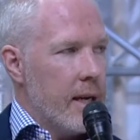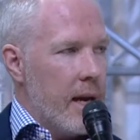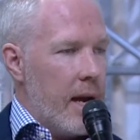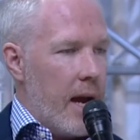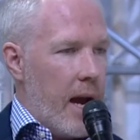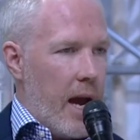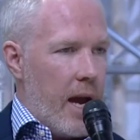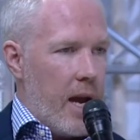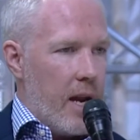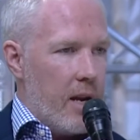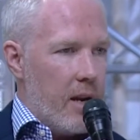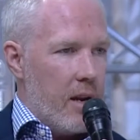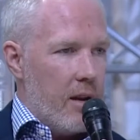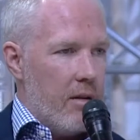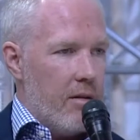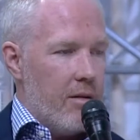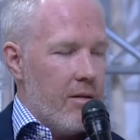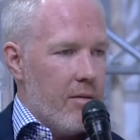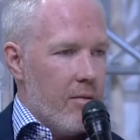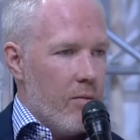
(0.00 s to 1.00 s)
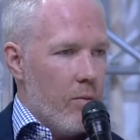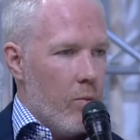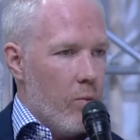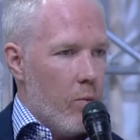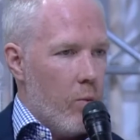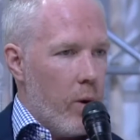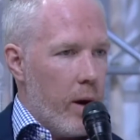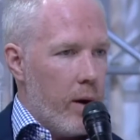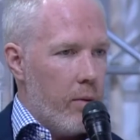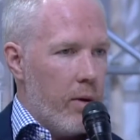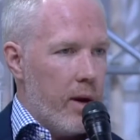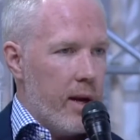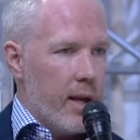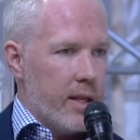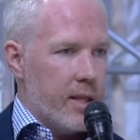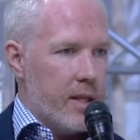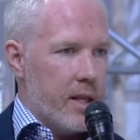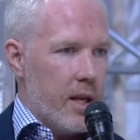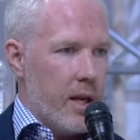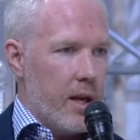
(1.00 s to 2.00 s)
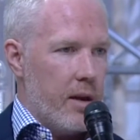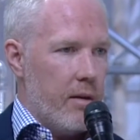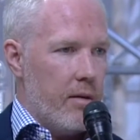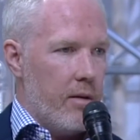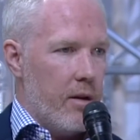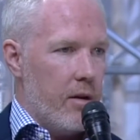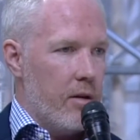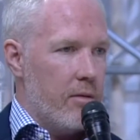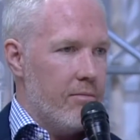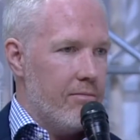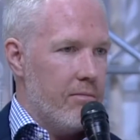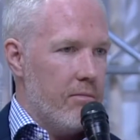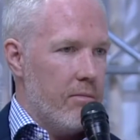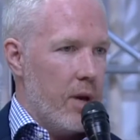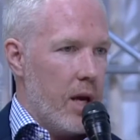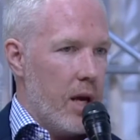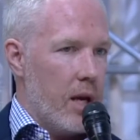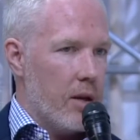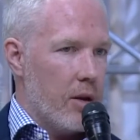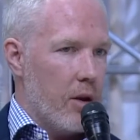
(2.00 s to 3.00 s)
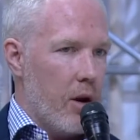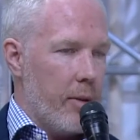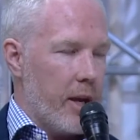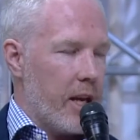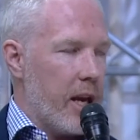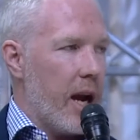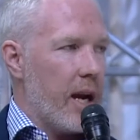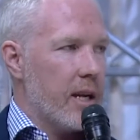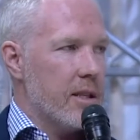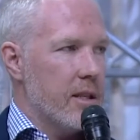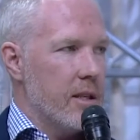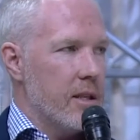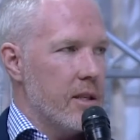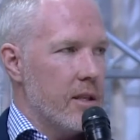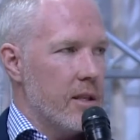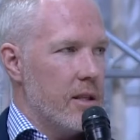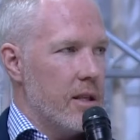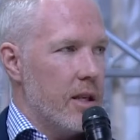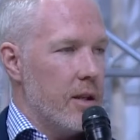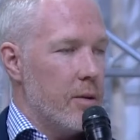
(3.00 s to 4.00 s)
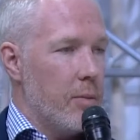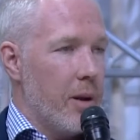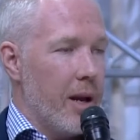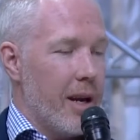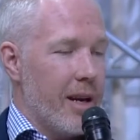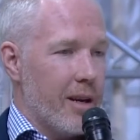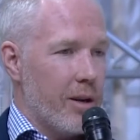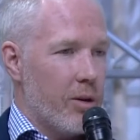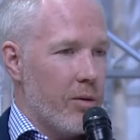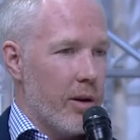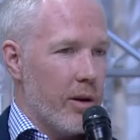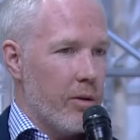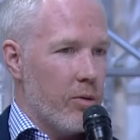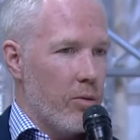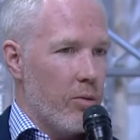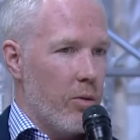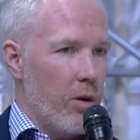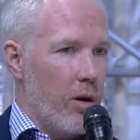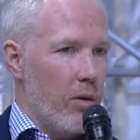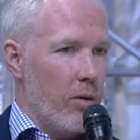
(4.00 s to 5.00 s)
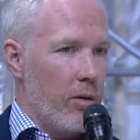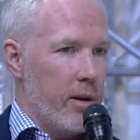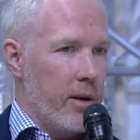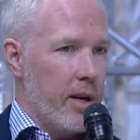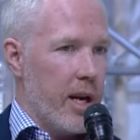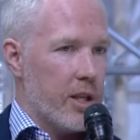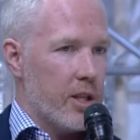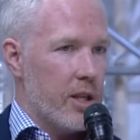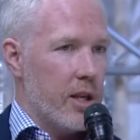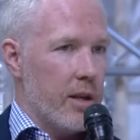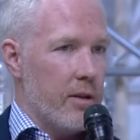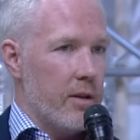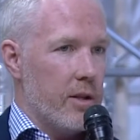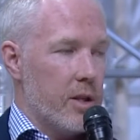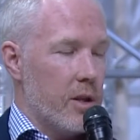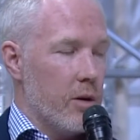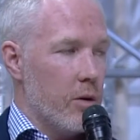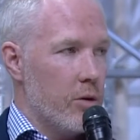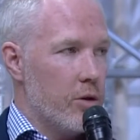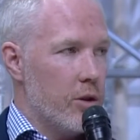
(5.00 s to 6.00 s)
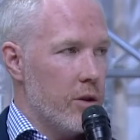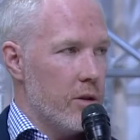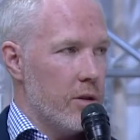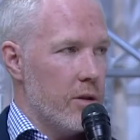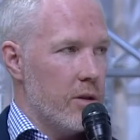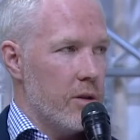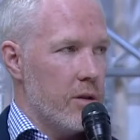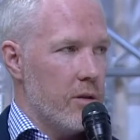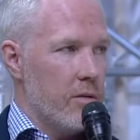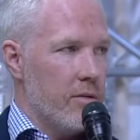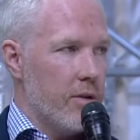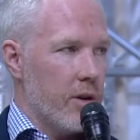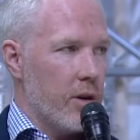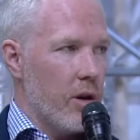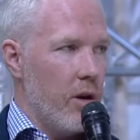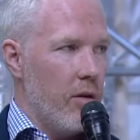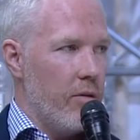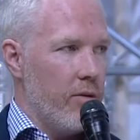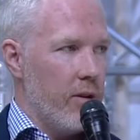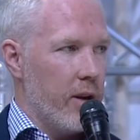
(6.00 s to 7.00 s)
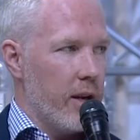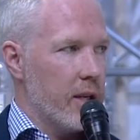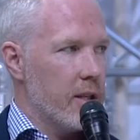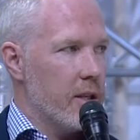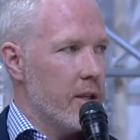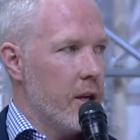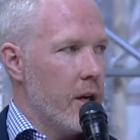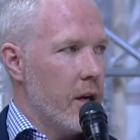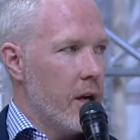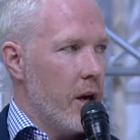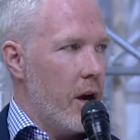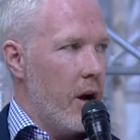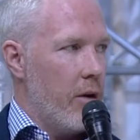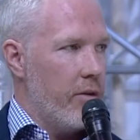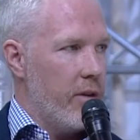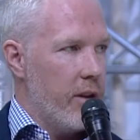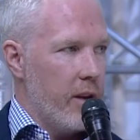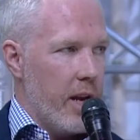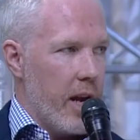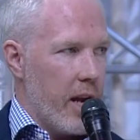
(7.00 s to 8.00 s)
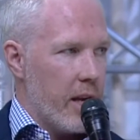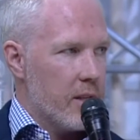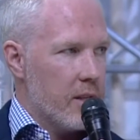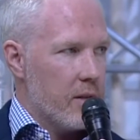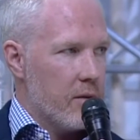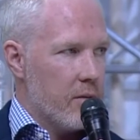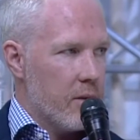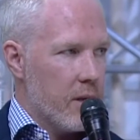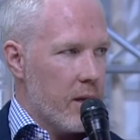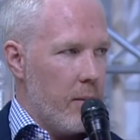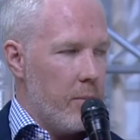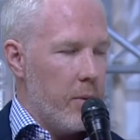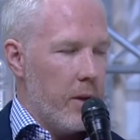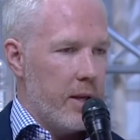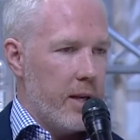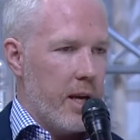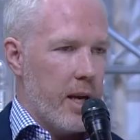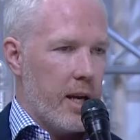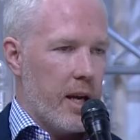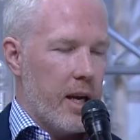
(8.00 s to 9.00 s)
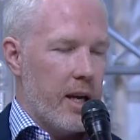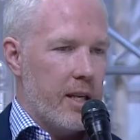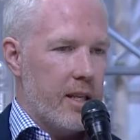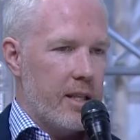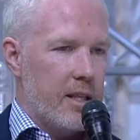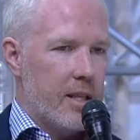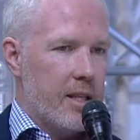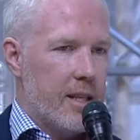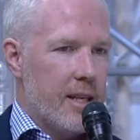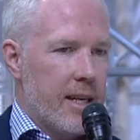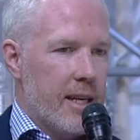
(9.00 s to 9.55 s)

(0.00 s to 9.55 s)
And we really see that economic actors need to play a critical role in actually the solutions for conflict over the next couple of decades.